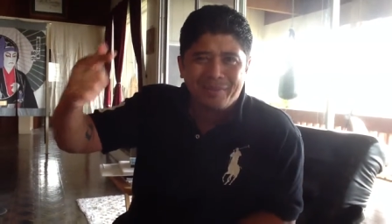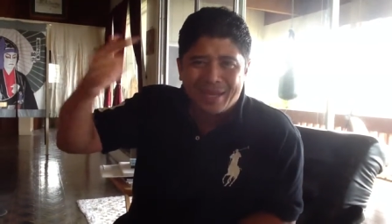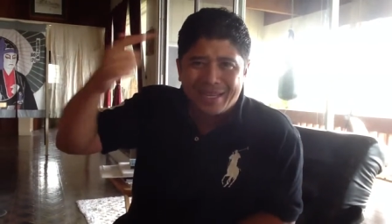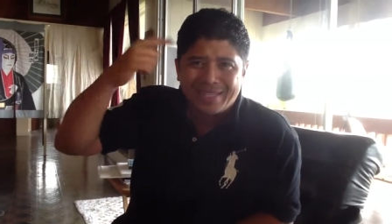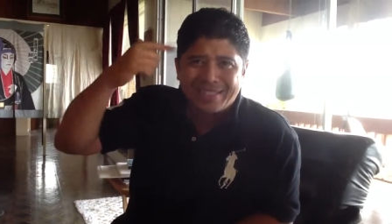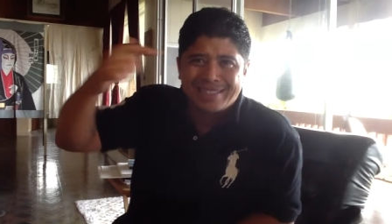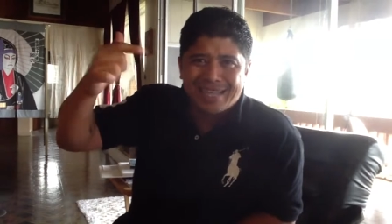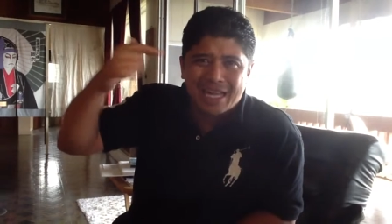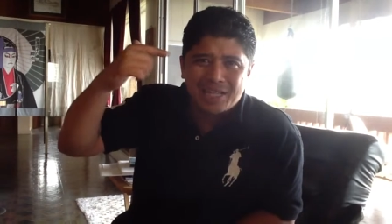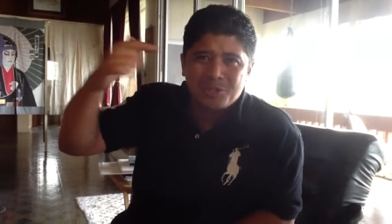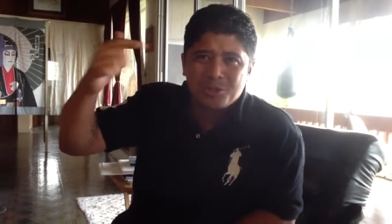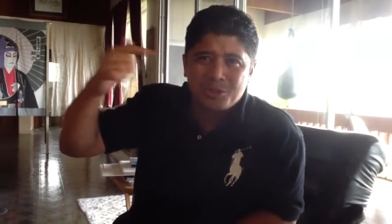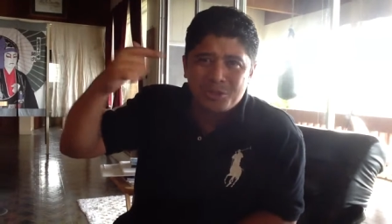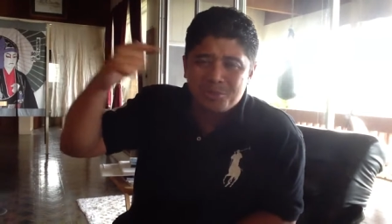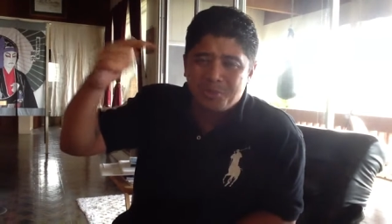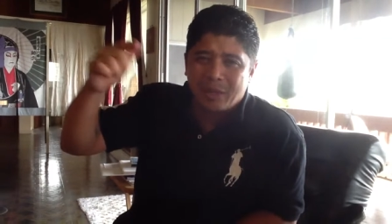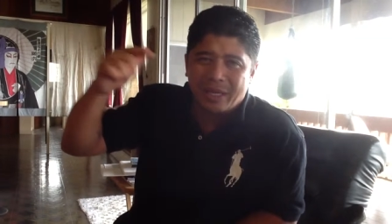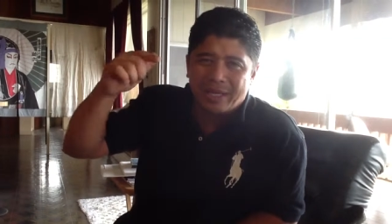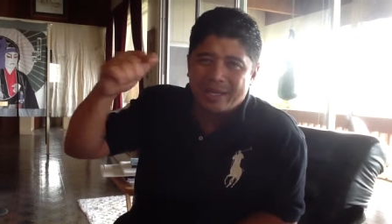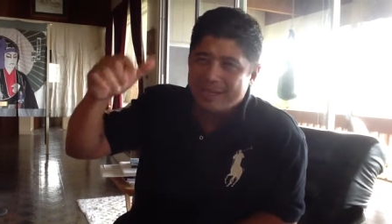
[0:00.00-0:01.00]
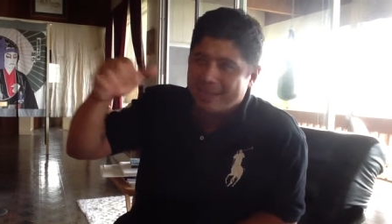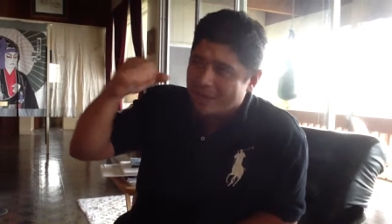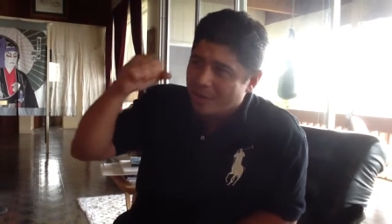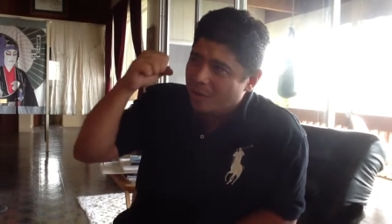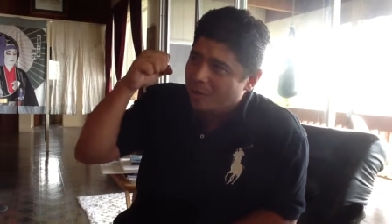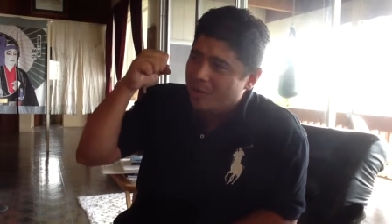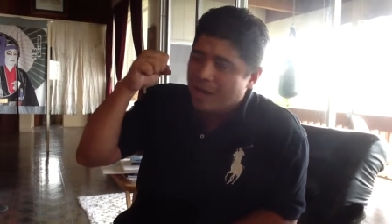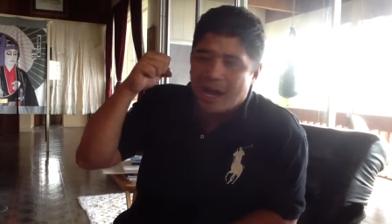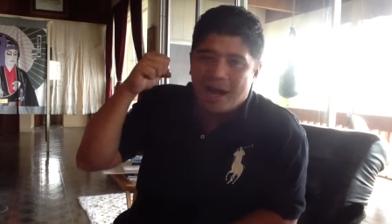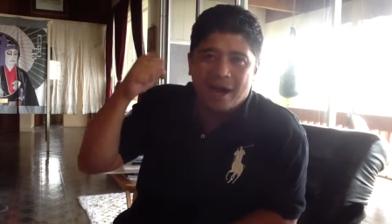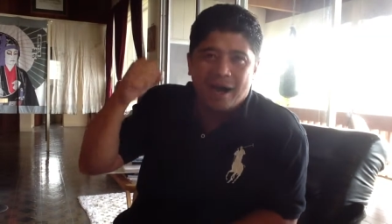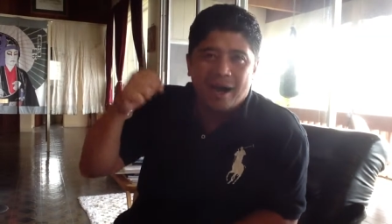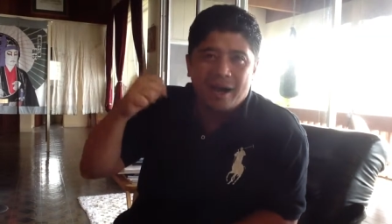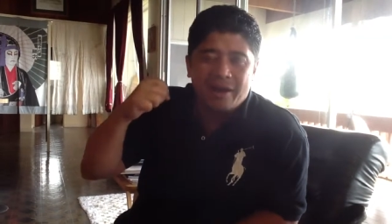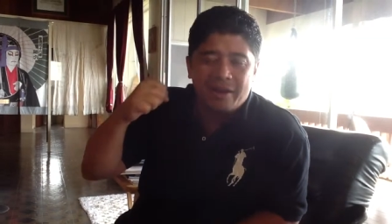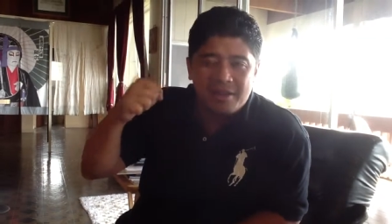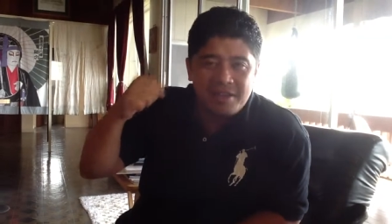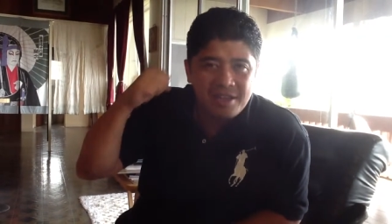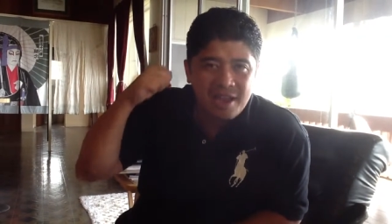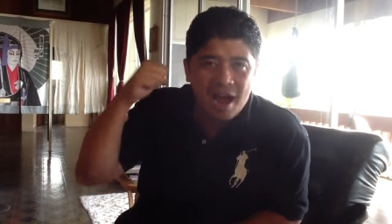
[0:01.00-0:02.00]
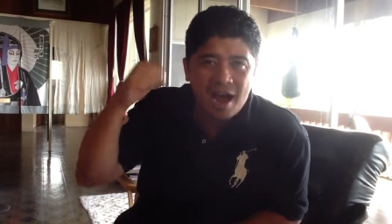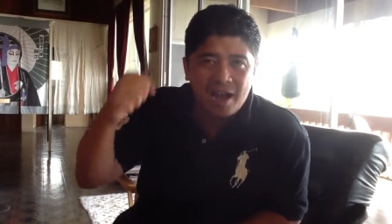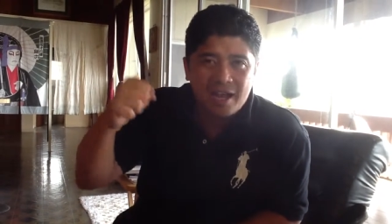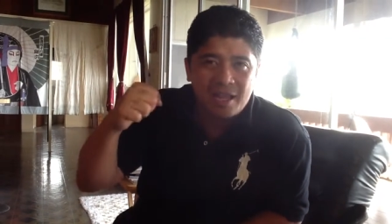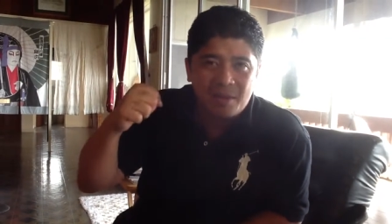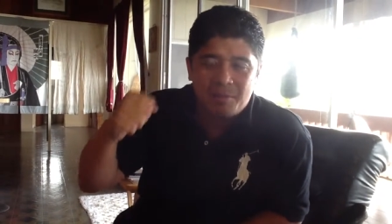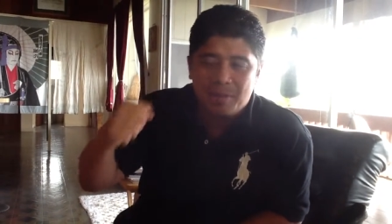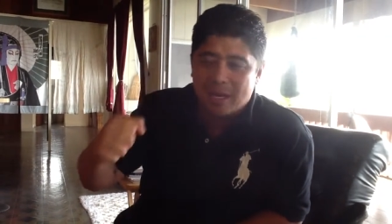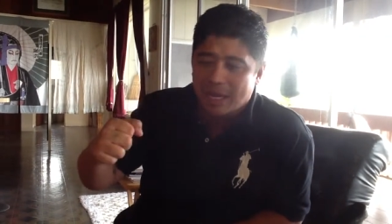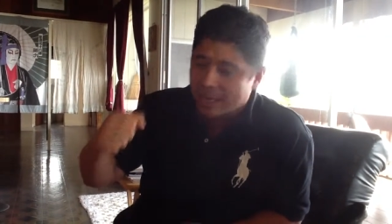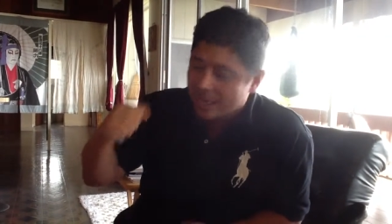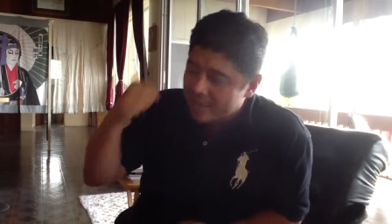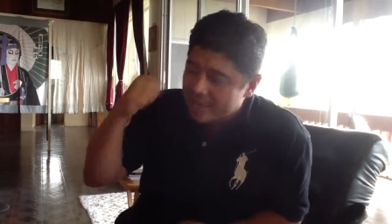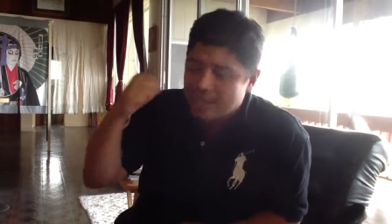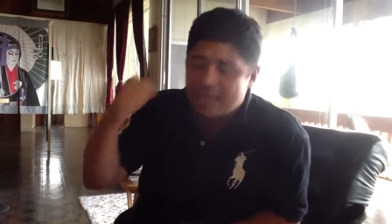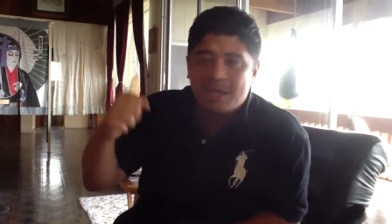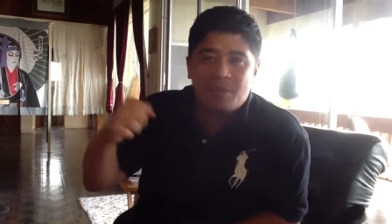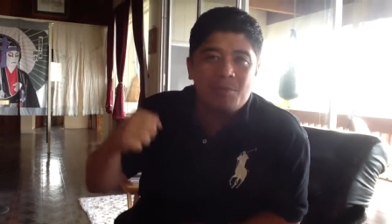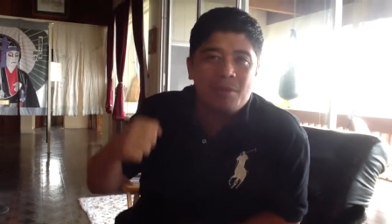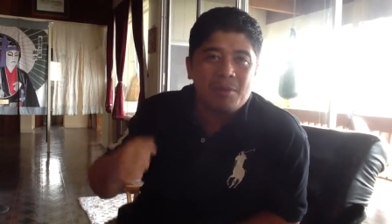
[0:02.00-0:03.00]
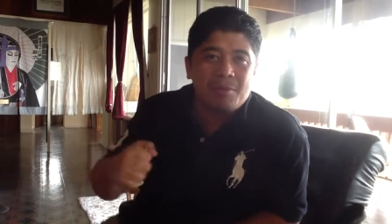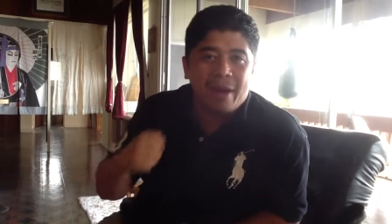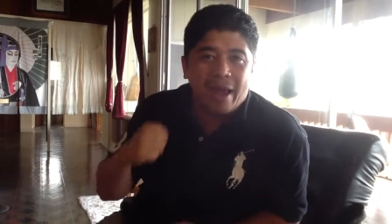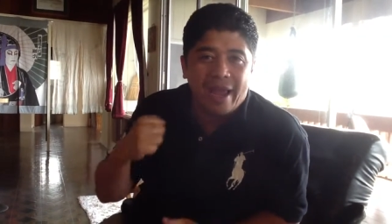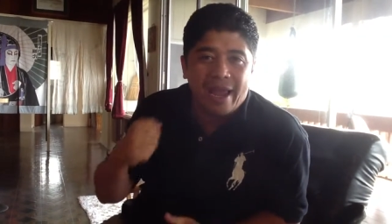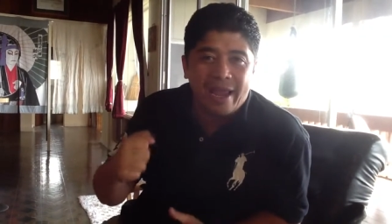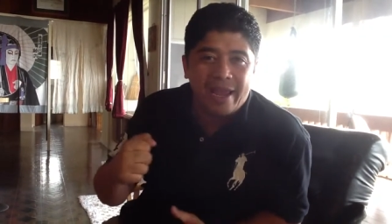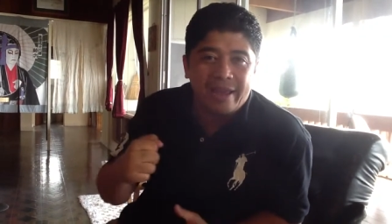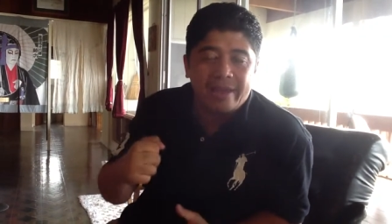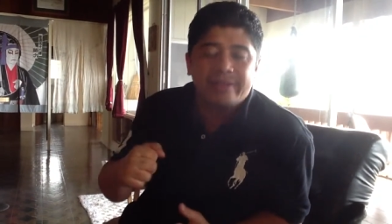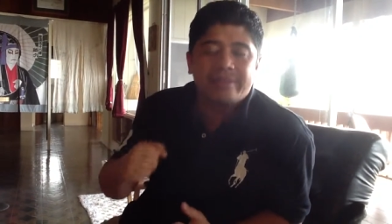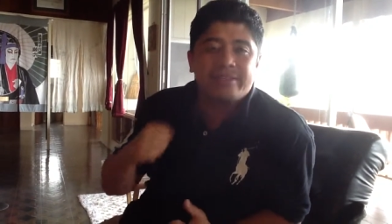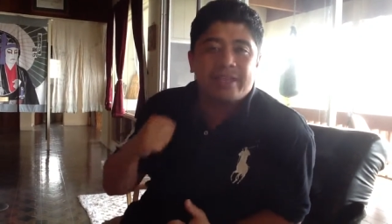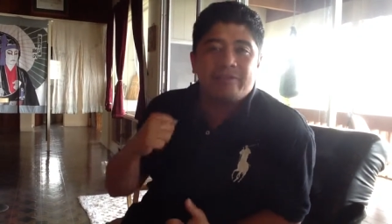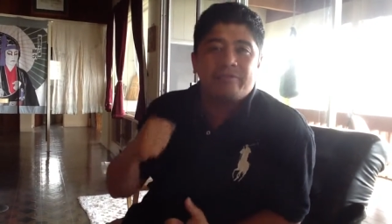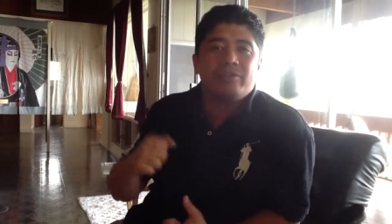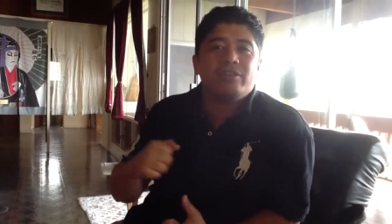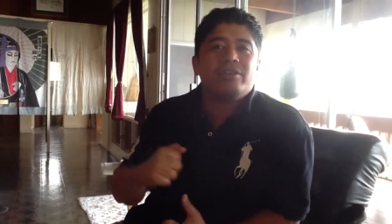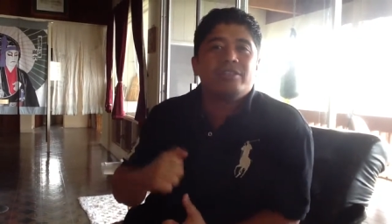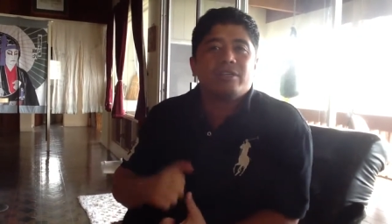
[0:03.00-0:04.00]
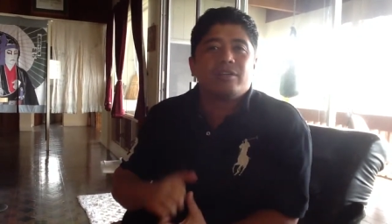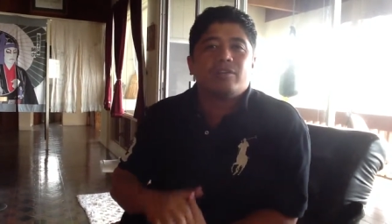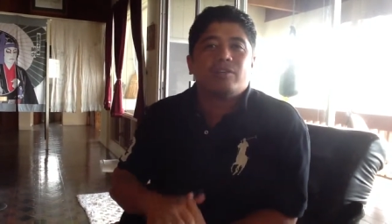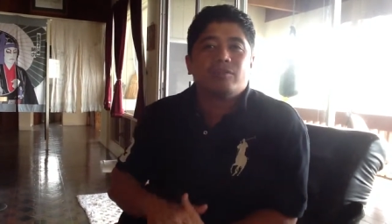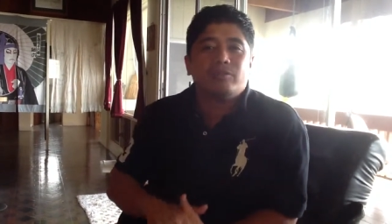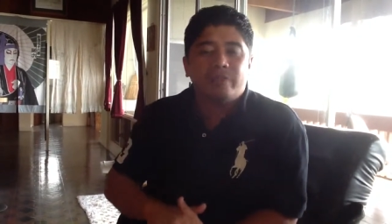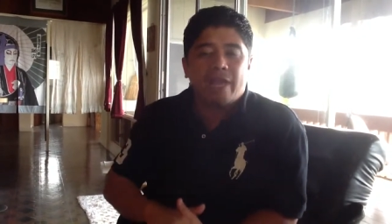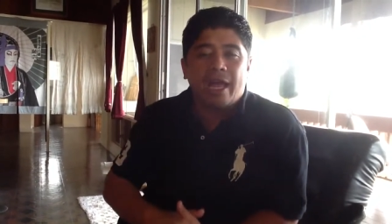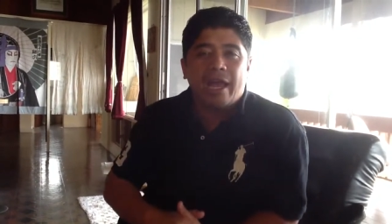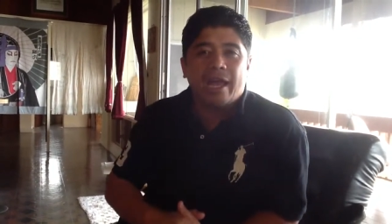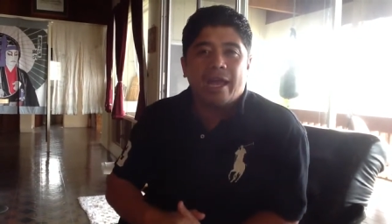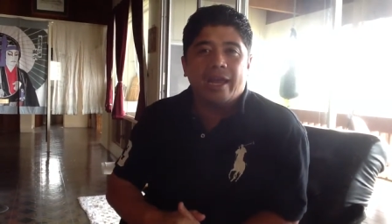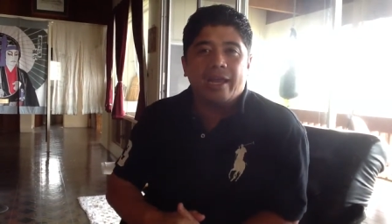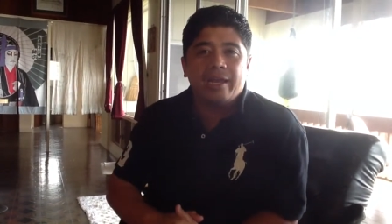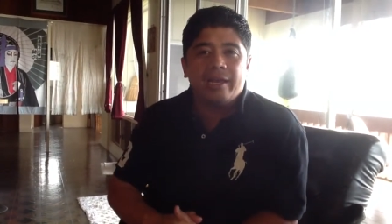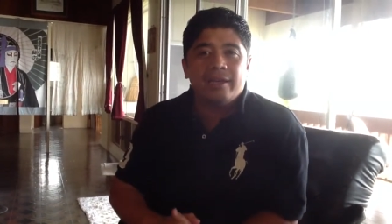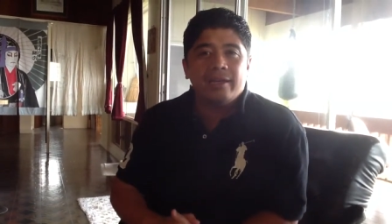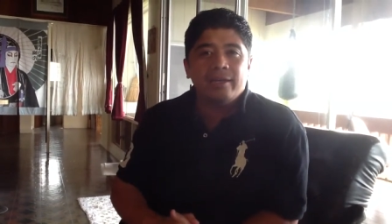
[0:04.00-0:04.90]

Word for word: because that's what's been, you know, uh, knocking me and kicking me in my agates every single day.